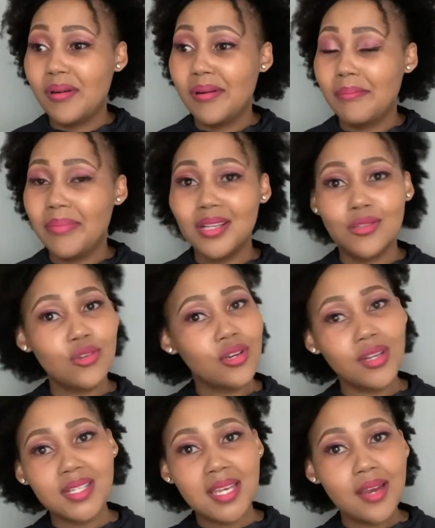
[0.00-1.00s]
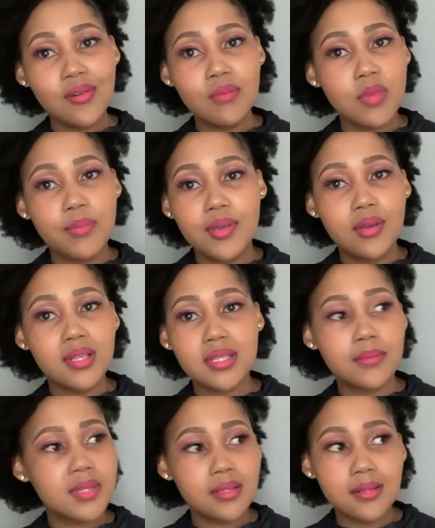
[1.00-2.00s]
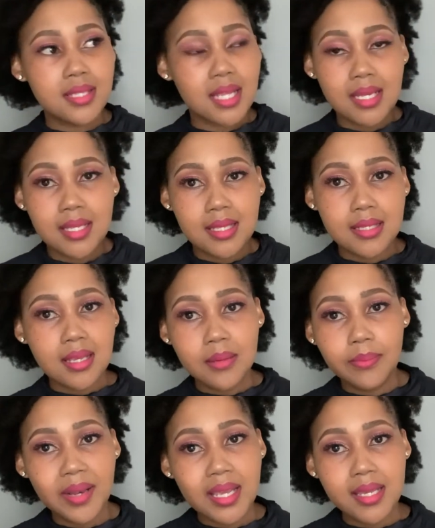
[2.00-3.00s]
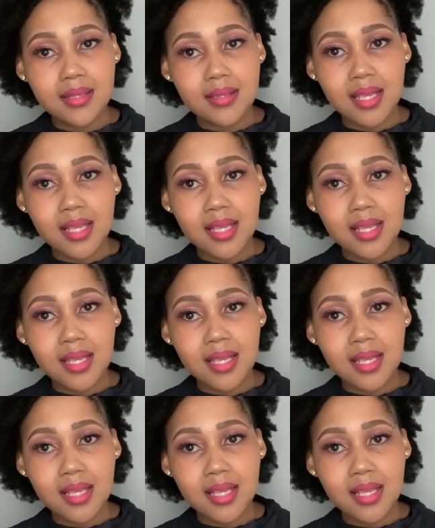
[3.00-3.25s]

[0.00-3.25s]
But you're not hearing me because I'm still stuck in the same place.